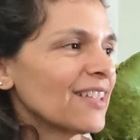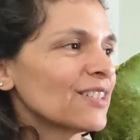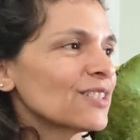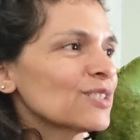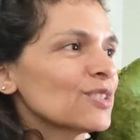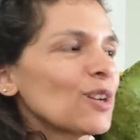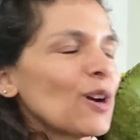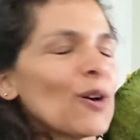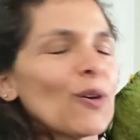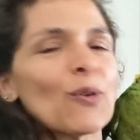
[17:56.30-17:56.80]

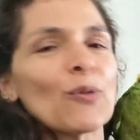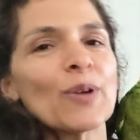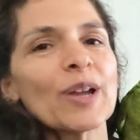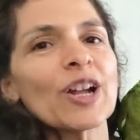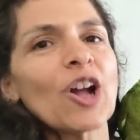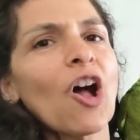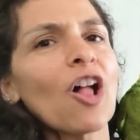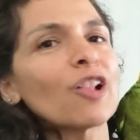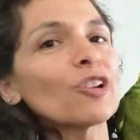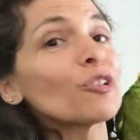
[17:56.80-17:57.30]
So
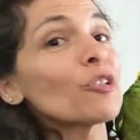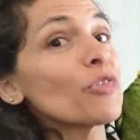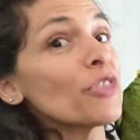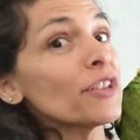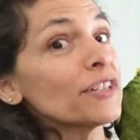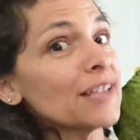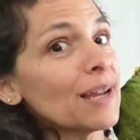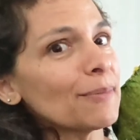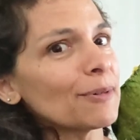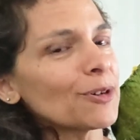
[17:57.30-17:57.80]
we call her
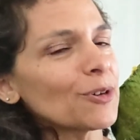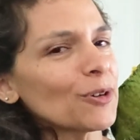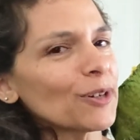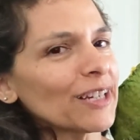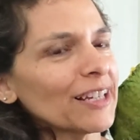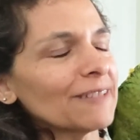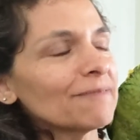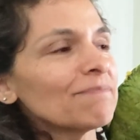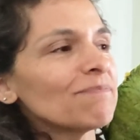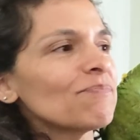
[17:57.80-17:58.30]
the
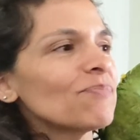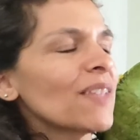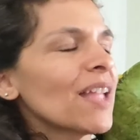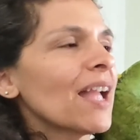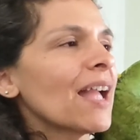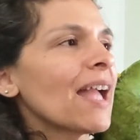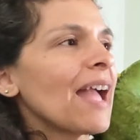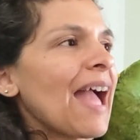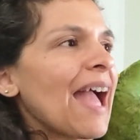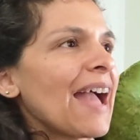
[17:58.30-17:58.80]
Demogorgon.
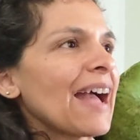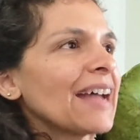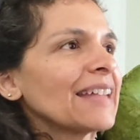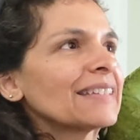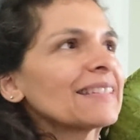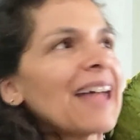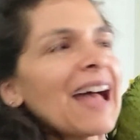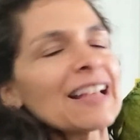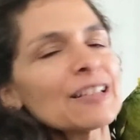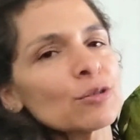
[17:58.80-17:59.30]

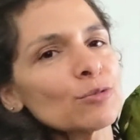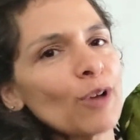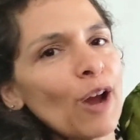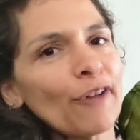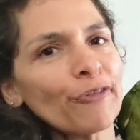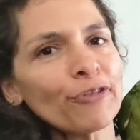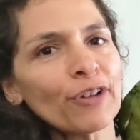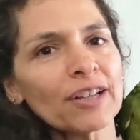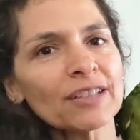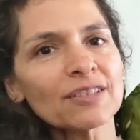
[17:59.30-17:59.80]
And that's a
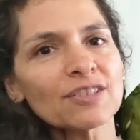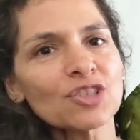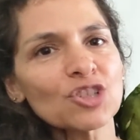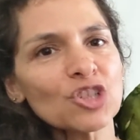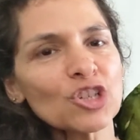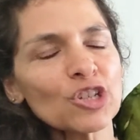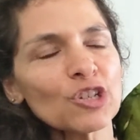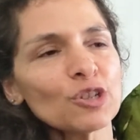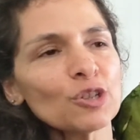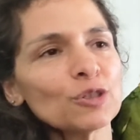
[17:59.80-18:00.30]
reference
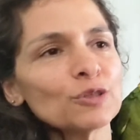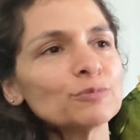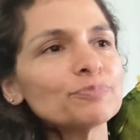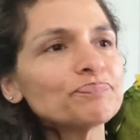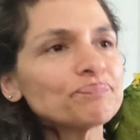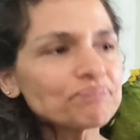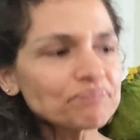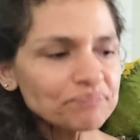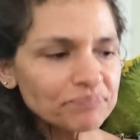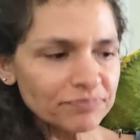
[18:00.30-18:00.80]
to
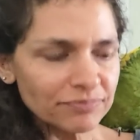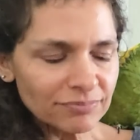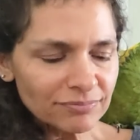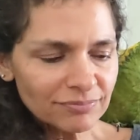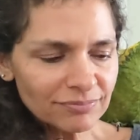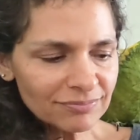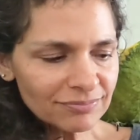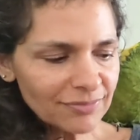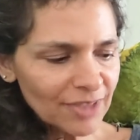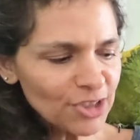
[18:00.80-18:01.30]

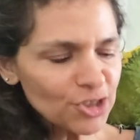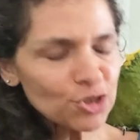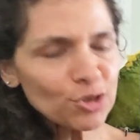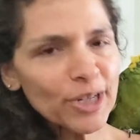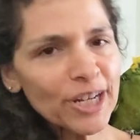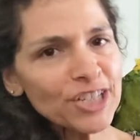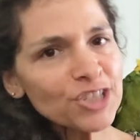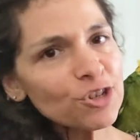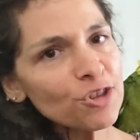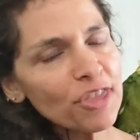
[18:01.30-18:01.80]

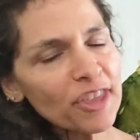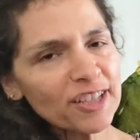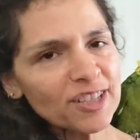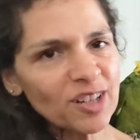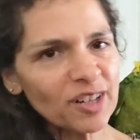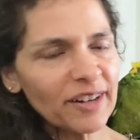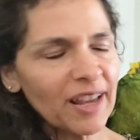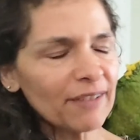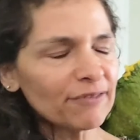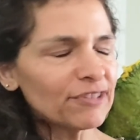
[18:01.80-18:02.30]
Stranger Things
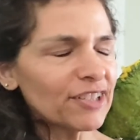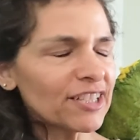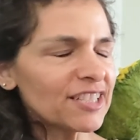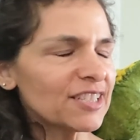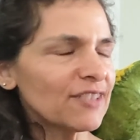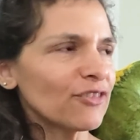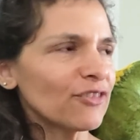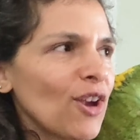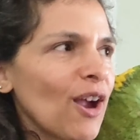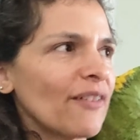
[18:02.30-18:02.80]
on
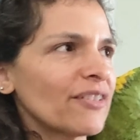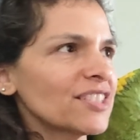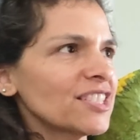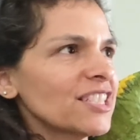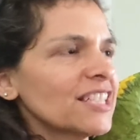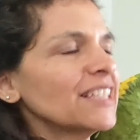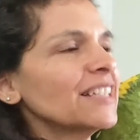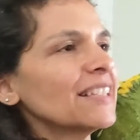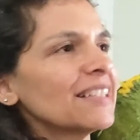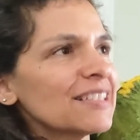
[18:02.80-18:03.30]
Netflix. haven't
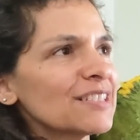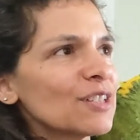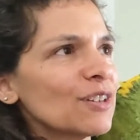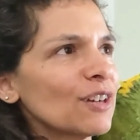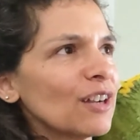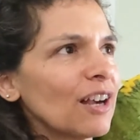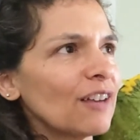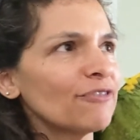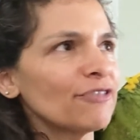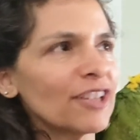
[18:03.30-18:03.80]
seen it, it's
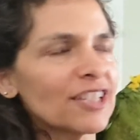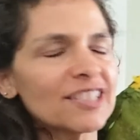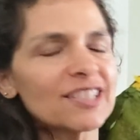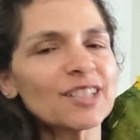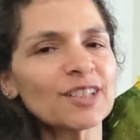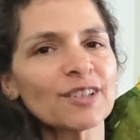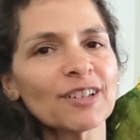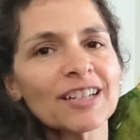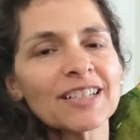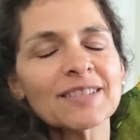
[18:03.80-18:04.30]
a fun
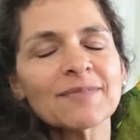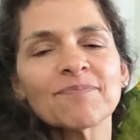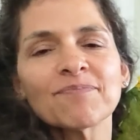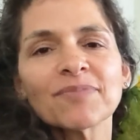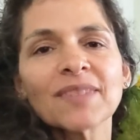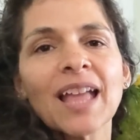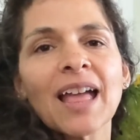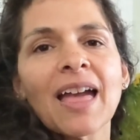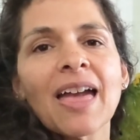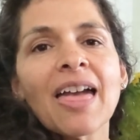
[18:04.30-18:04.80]
series.
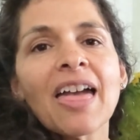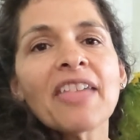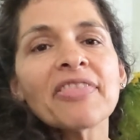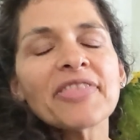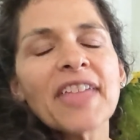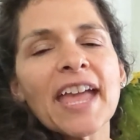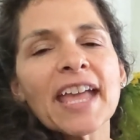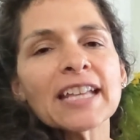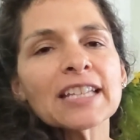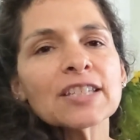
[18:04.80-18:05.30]

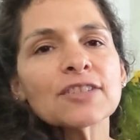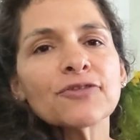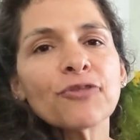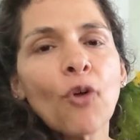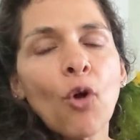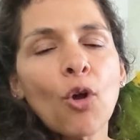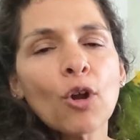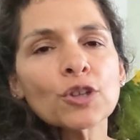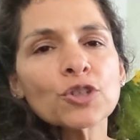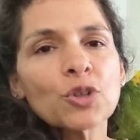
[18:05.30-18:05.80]
Thanks
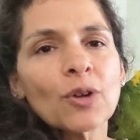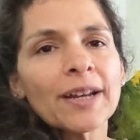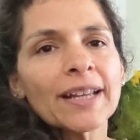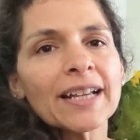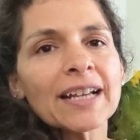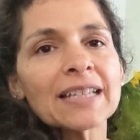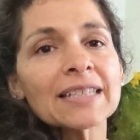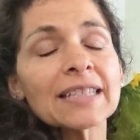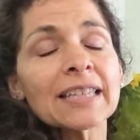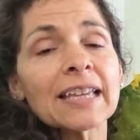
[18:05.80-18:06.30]
for
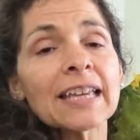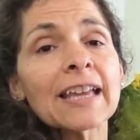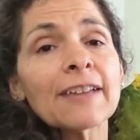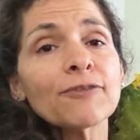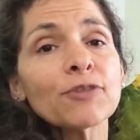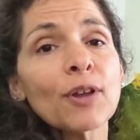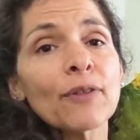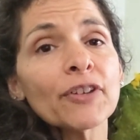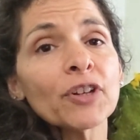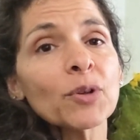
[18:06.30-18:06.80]
joining us.
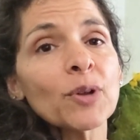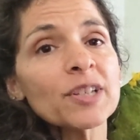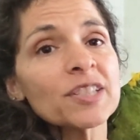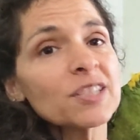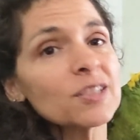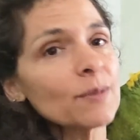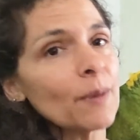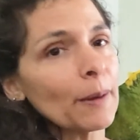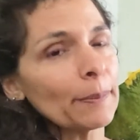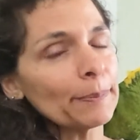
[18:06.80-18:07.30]
If you have any
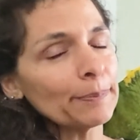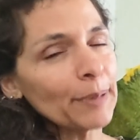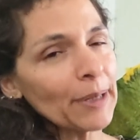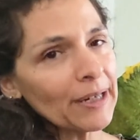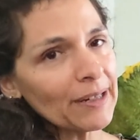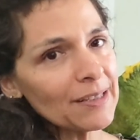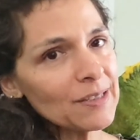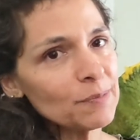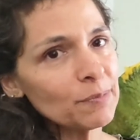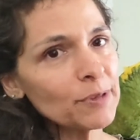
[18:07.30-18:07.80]
questions about
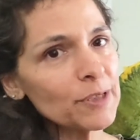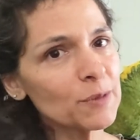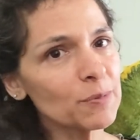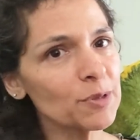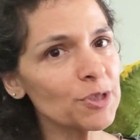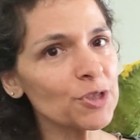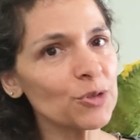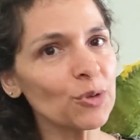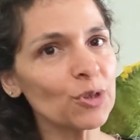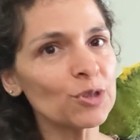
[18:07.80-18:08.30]
parrots, please
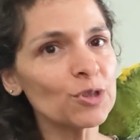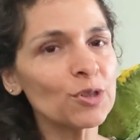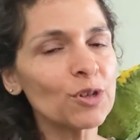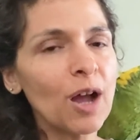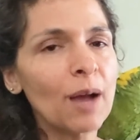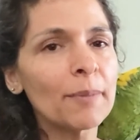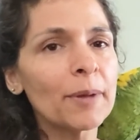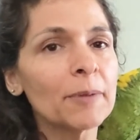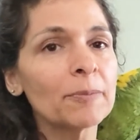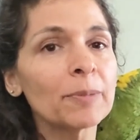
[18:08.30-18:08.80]
be sure to
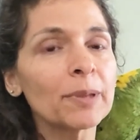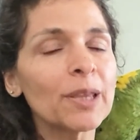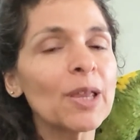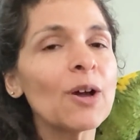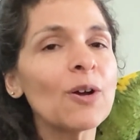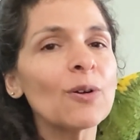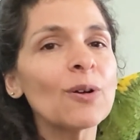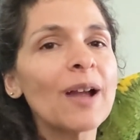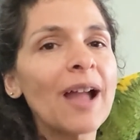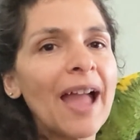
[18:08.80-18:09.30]
comment
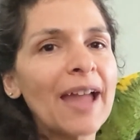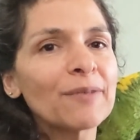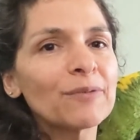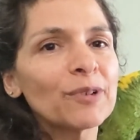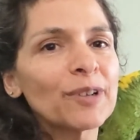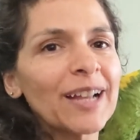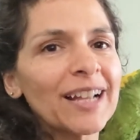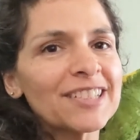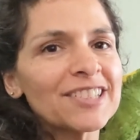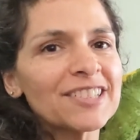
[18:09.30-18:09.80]
below, and
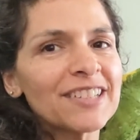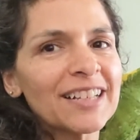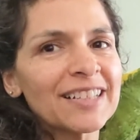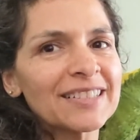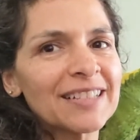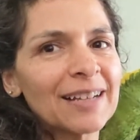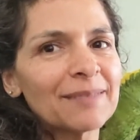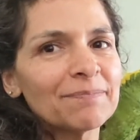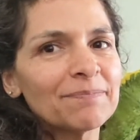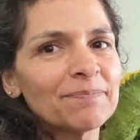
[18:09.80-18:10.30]
we'll catch you
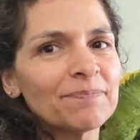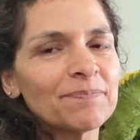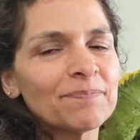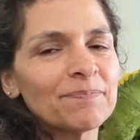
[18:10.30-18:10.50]
next time.